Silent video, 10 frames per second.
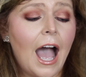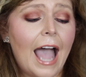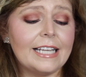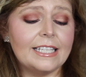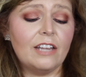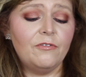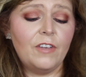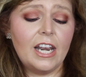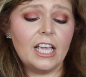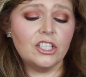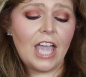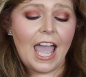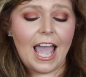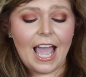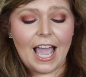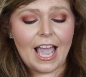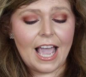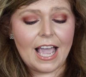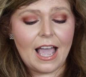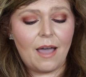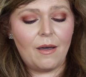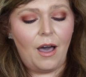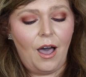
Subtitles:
I did finish a